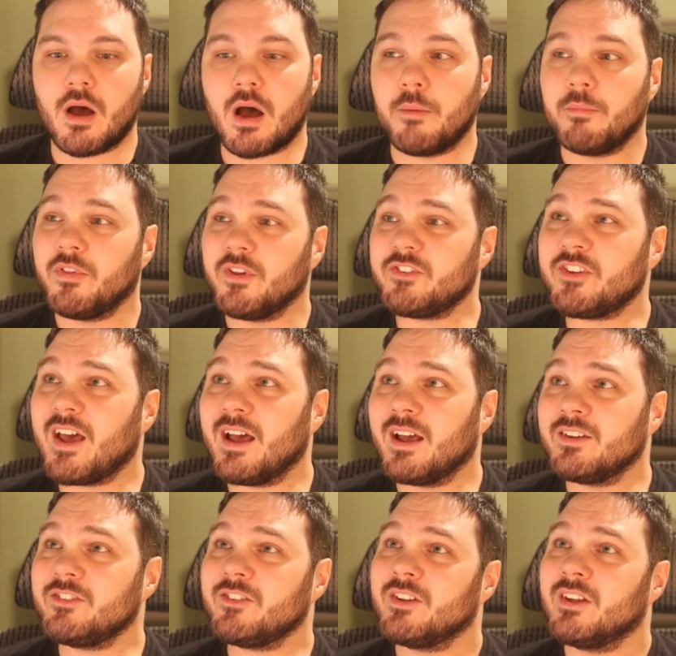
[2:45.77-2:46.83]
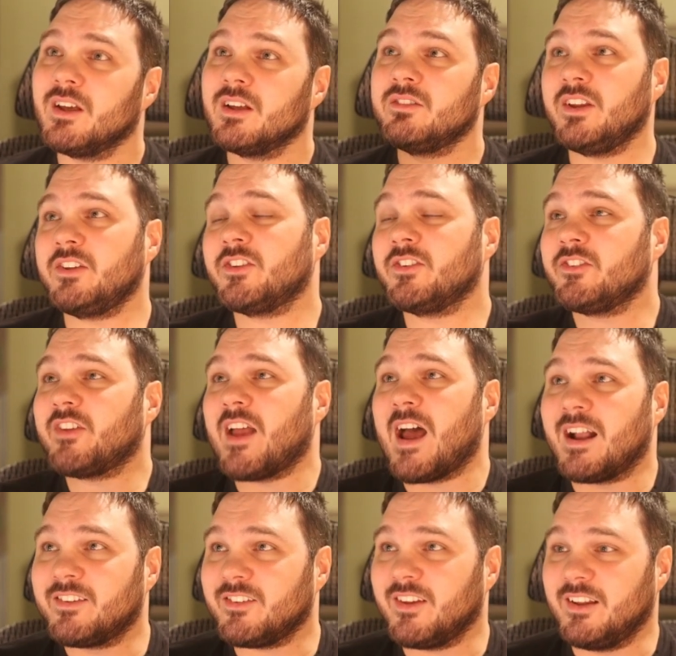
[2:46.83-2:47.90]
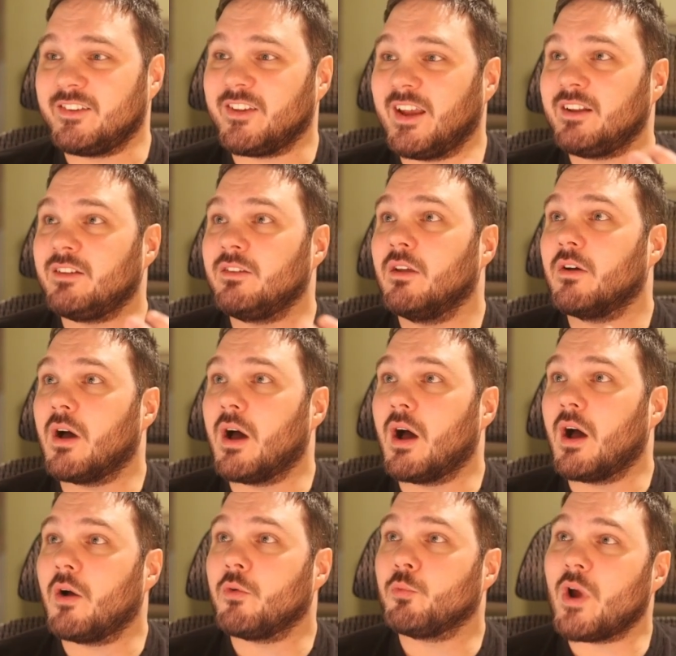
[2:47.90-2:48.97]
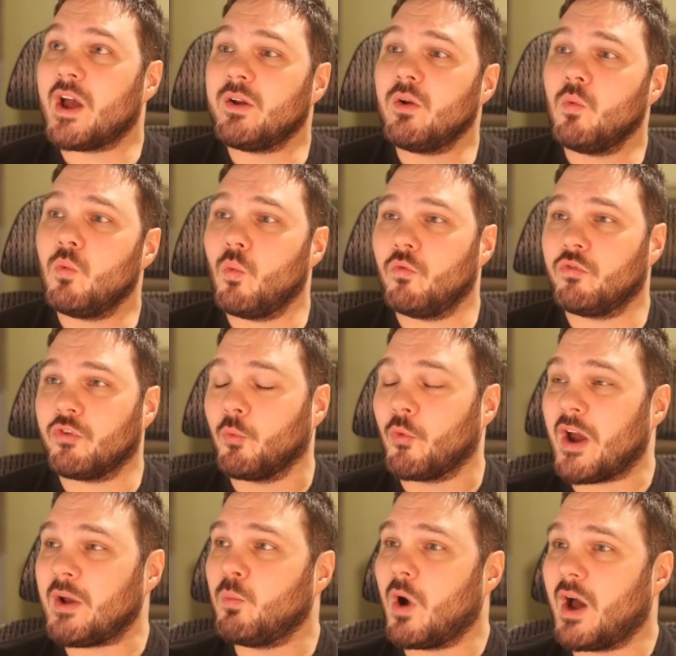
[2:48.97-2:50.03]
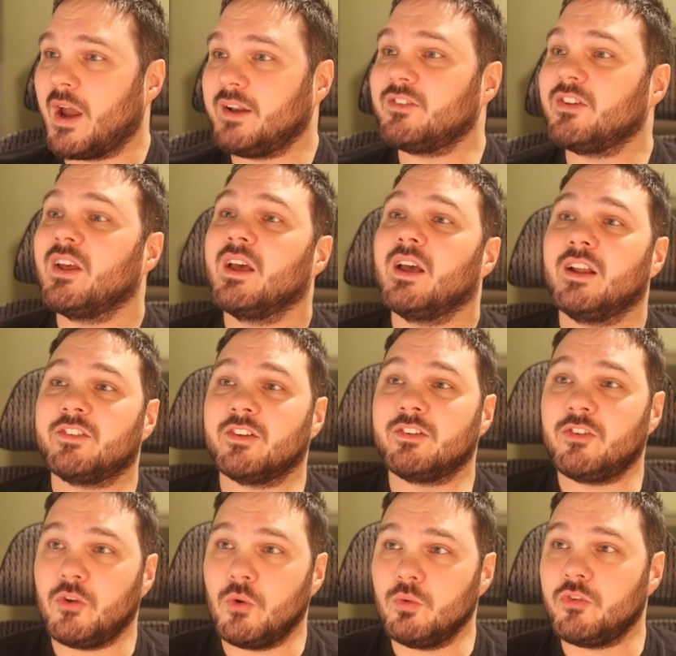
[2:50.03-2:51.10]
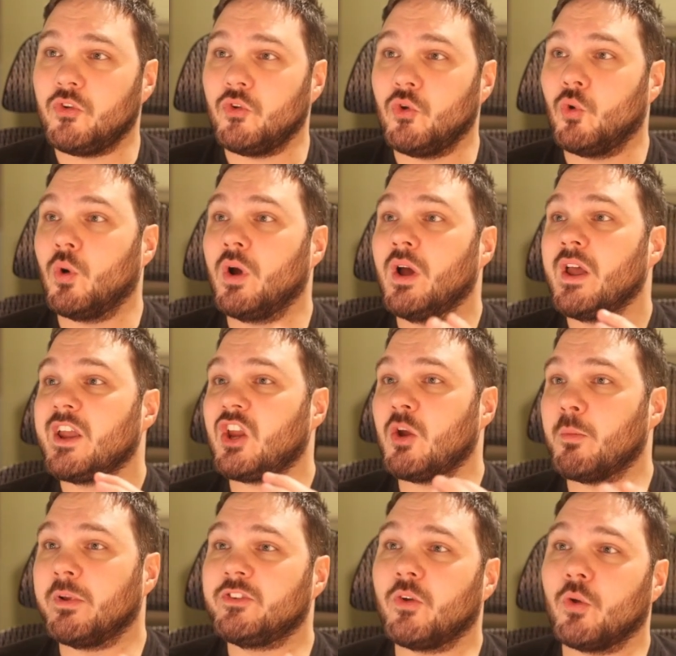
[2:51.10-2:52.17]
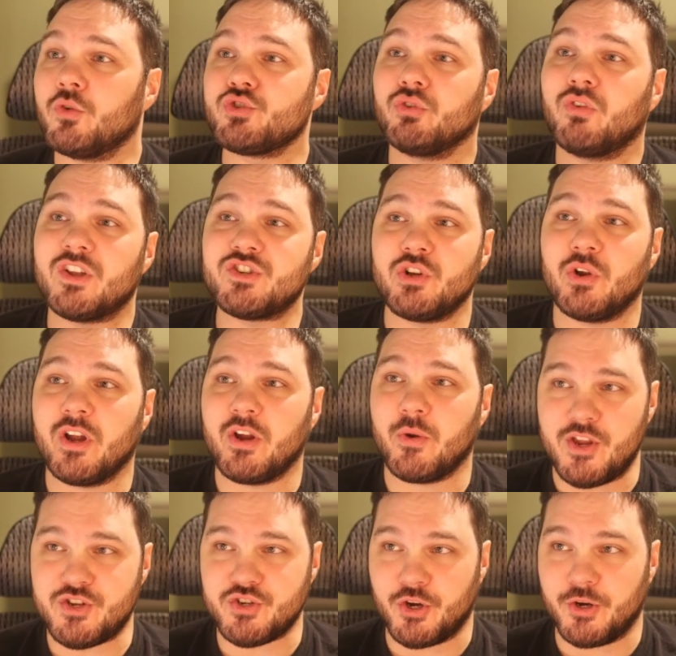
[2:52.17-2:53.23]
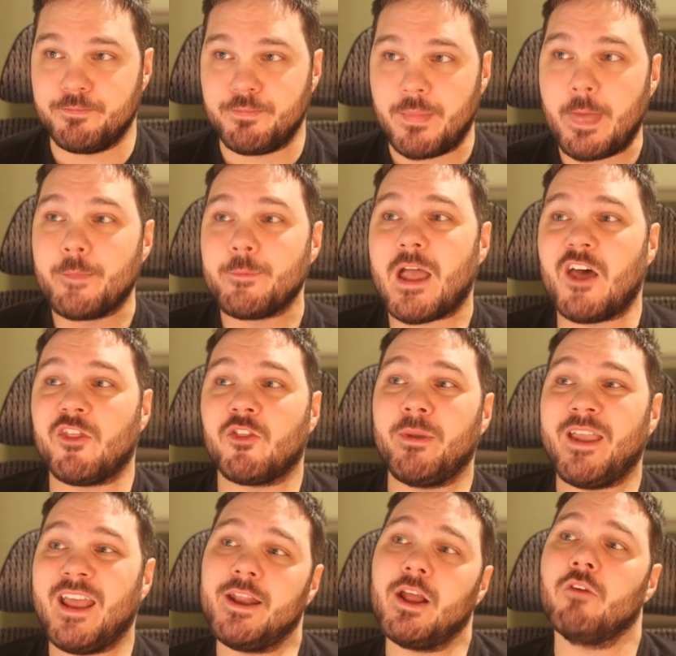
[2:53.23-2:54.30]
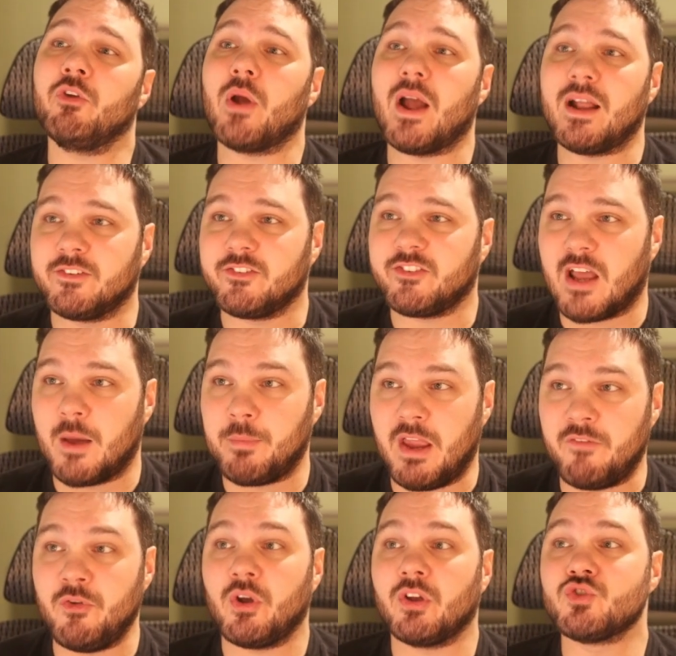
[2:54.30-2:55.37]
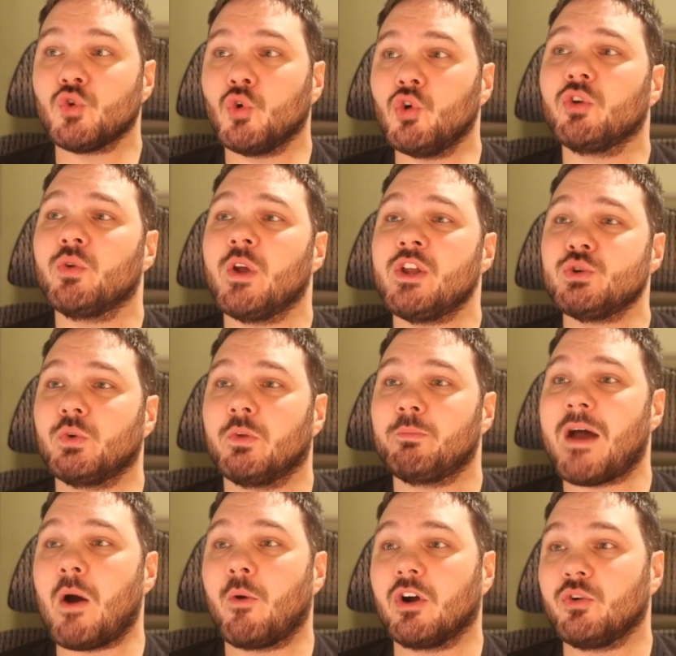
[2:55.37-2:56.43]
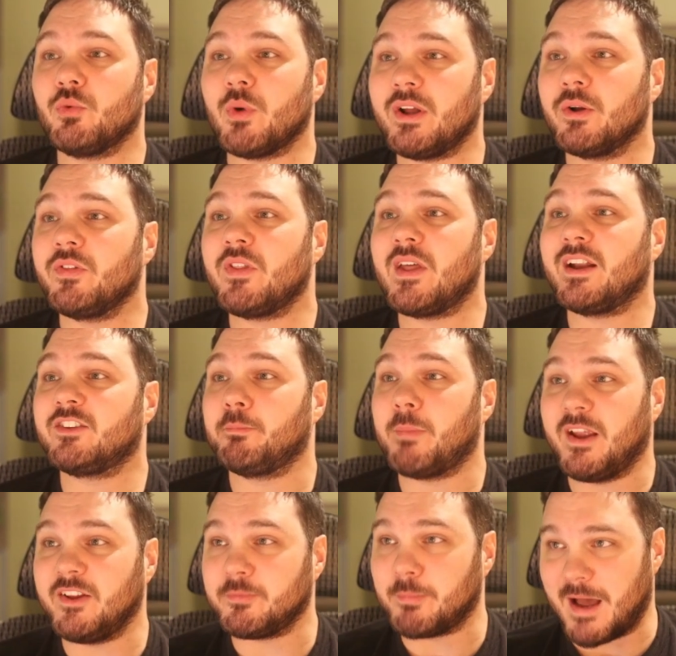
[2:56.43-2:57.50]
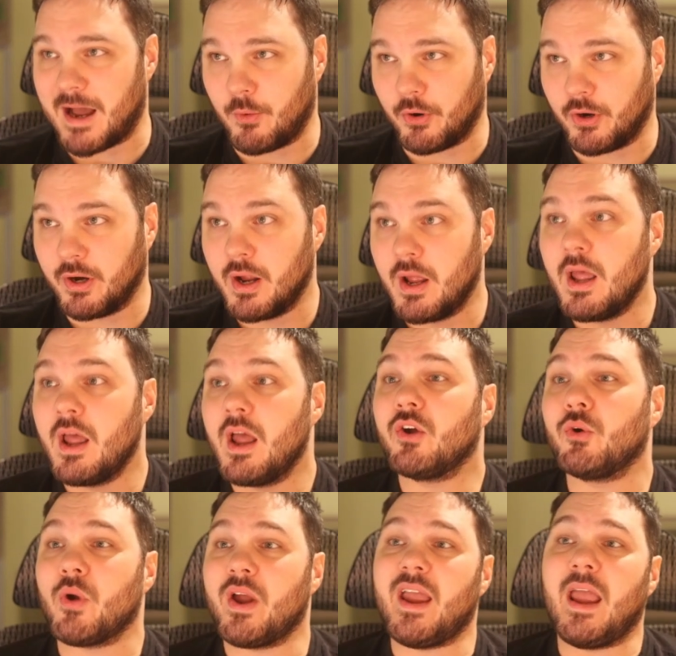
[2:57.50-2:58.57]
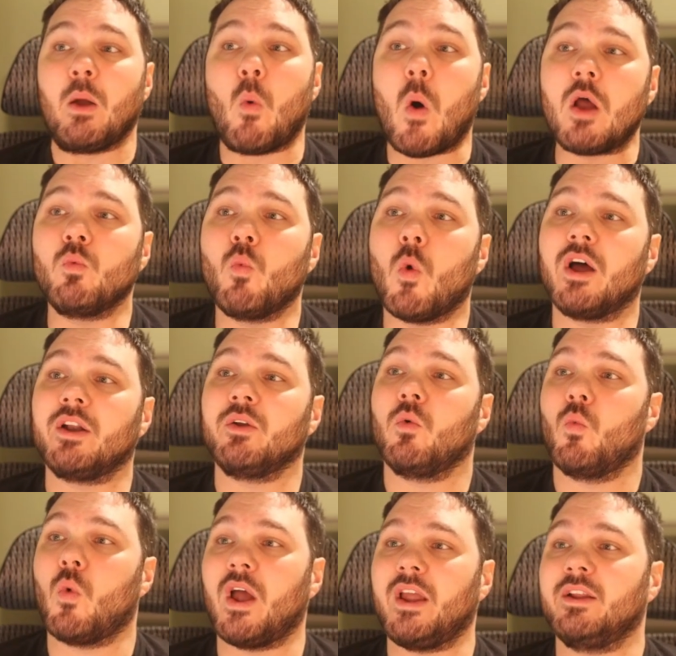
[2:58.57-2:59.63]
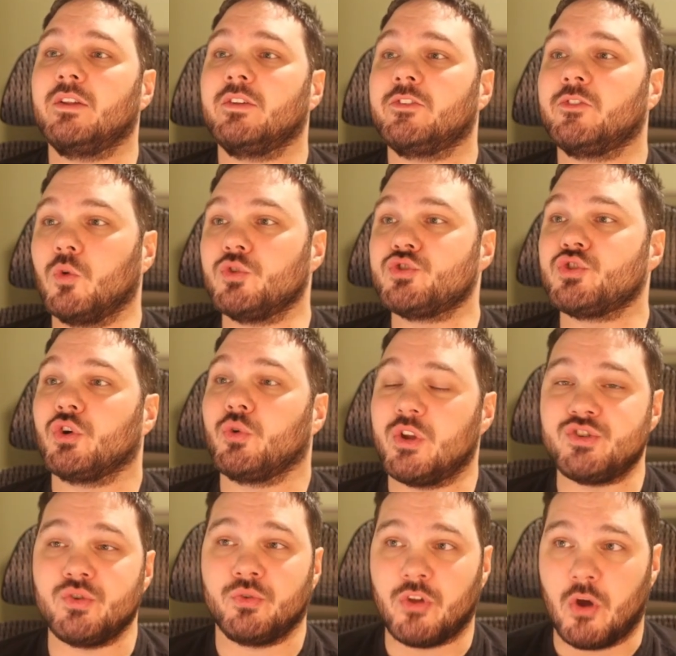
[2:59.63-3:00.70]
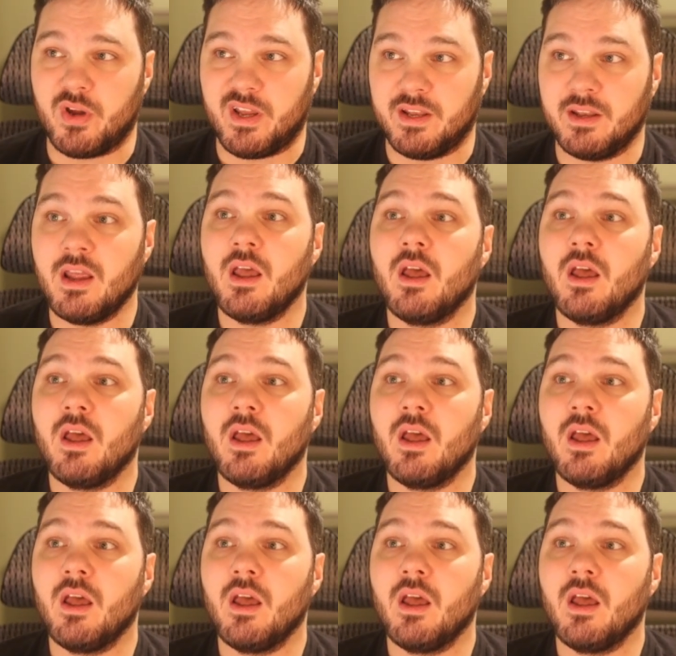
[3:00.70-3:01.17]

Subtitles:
This has decent stats. It's a red-white. It's a 2/2 human soldier legendary creature. At the beginning of your end step, if you control a creature with power greater than its base power, create a 1/1 white soldier creature token.